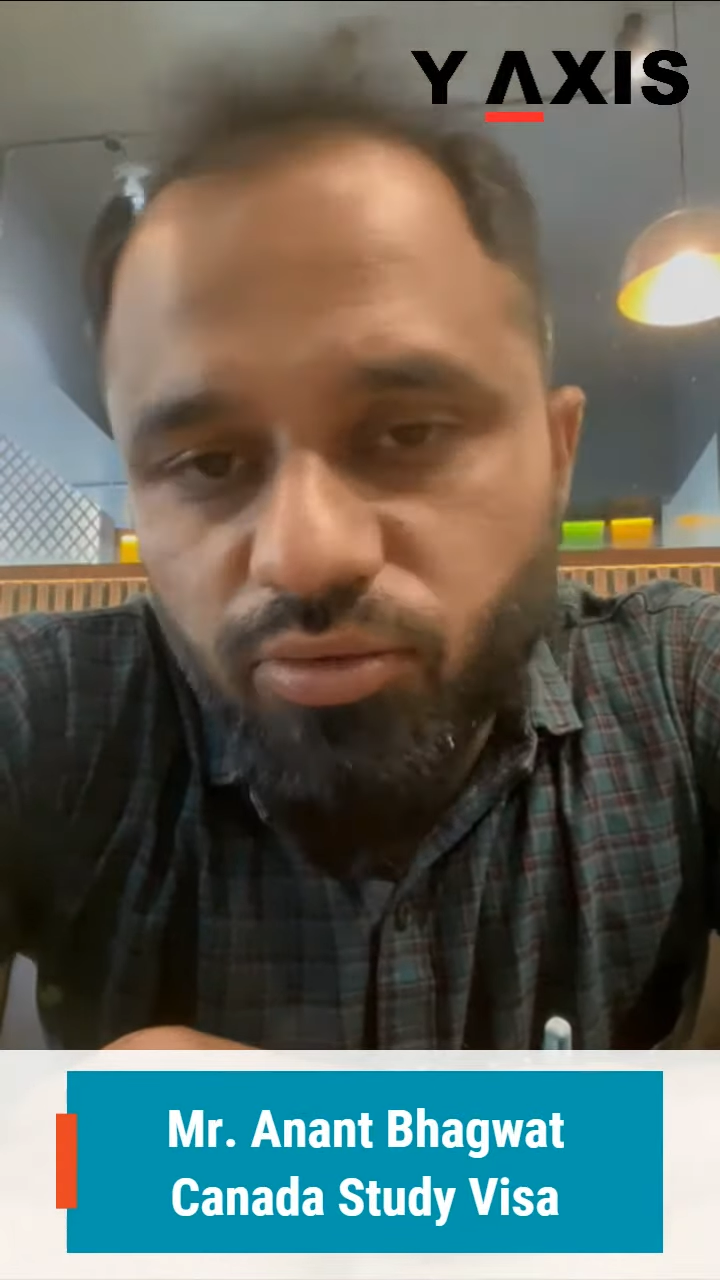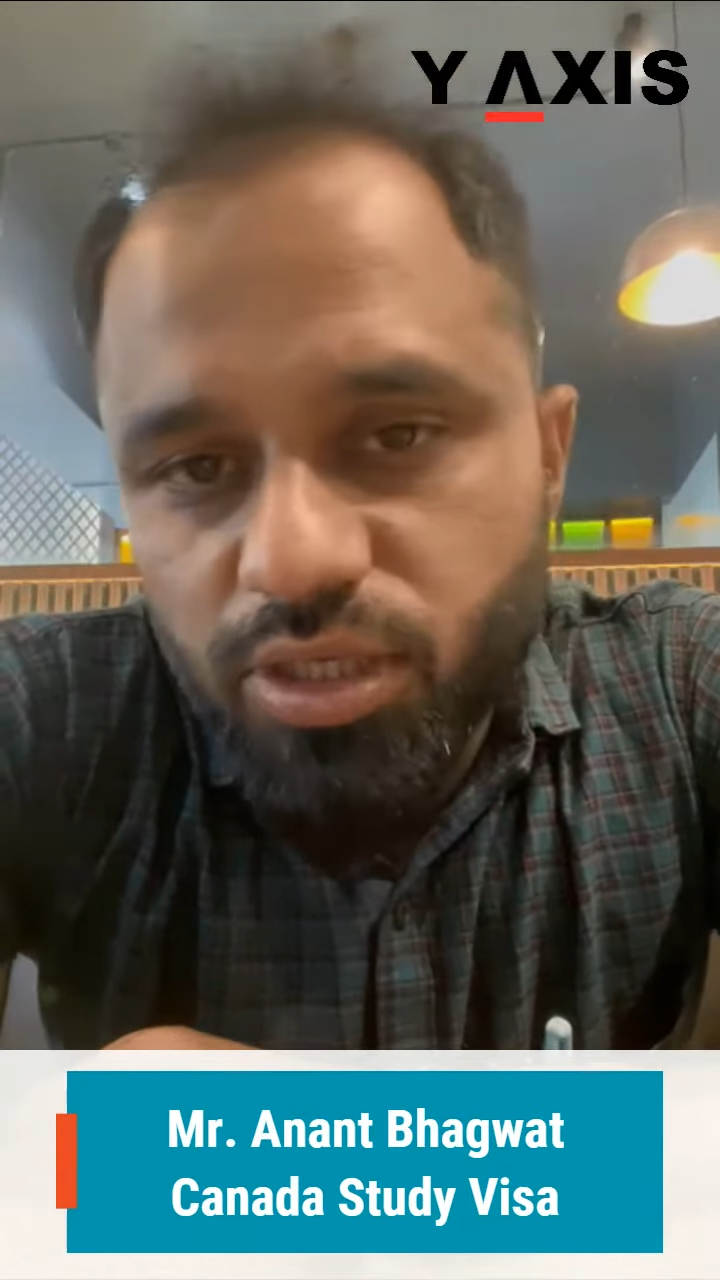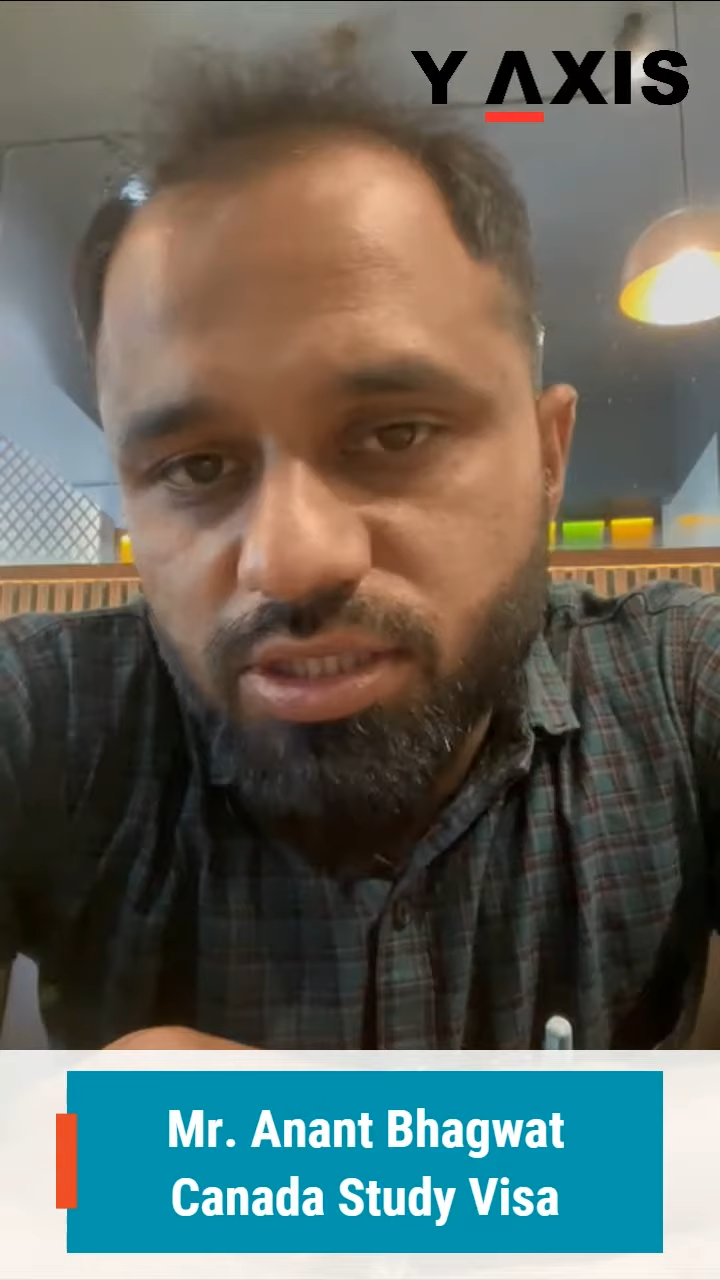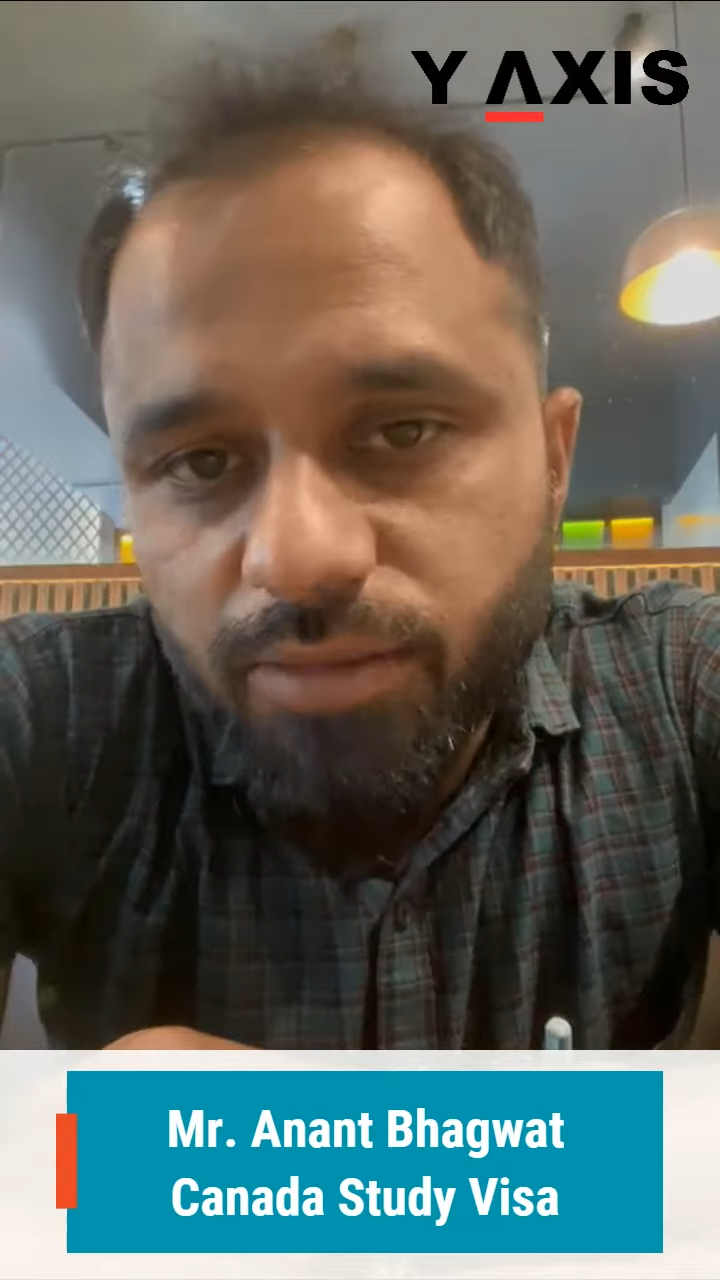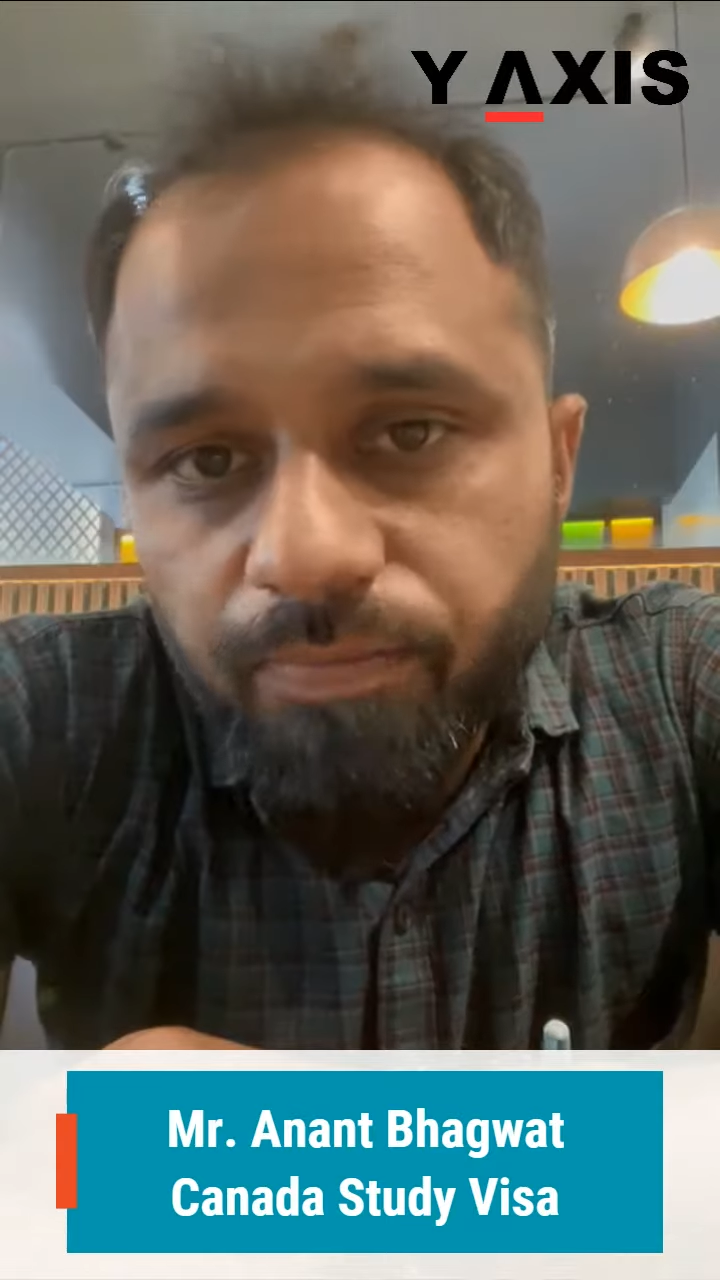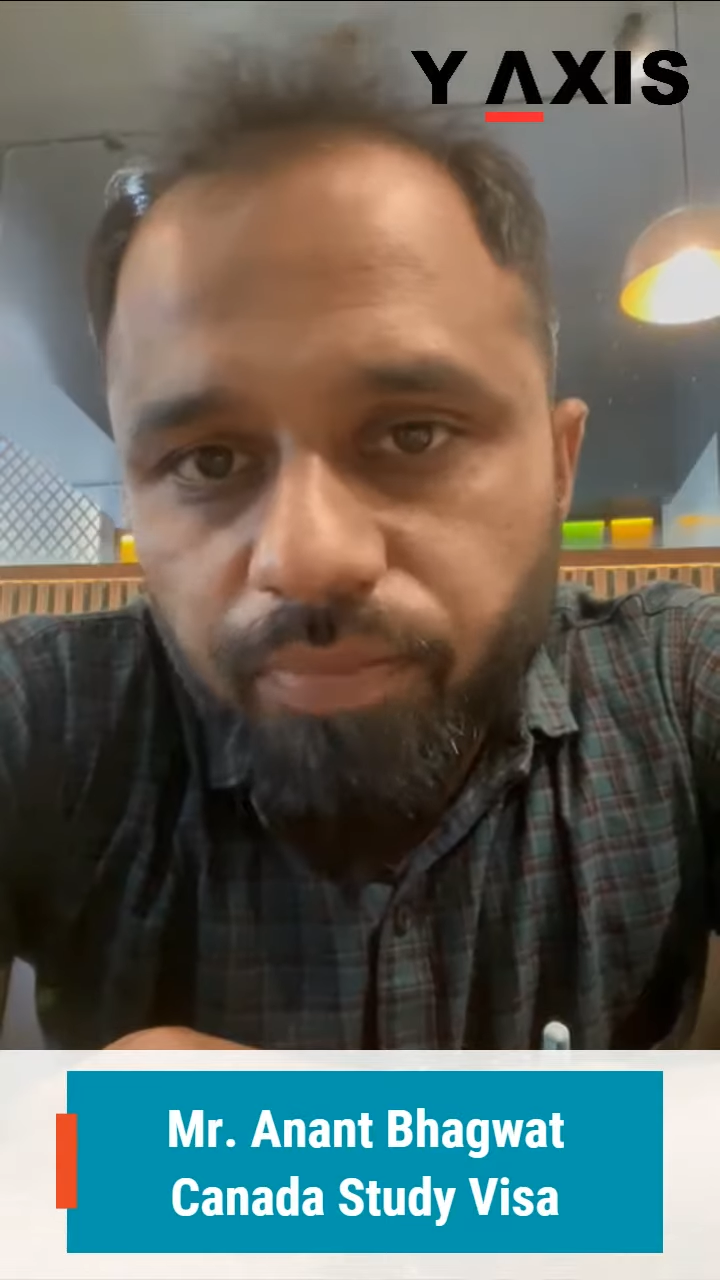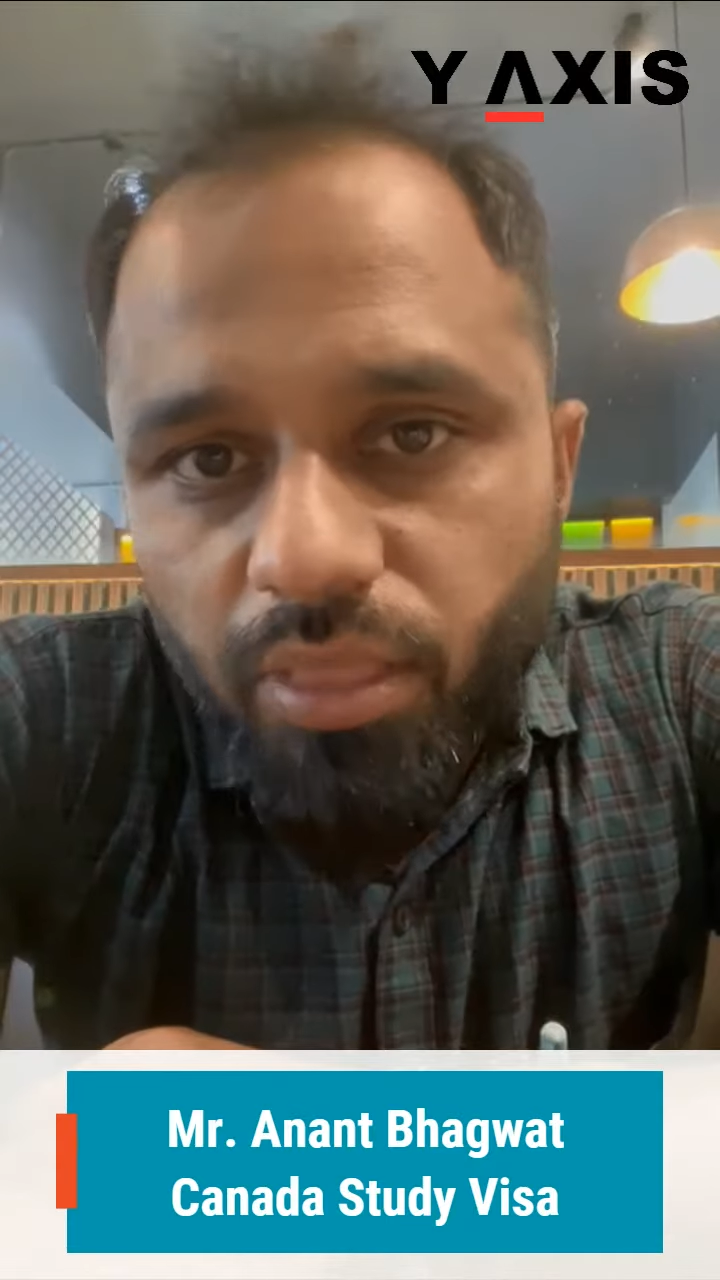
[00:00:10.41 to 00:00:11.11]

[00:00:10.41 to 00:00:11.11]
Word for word: visa,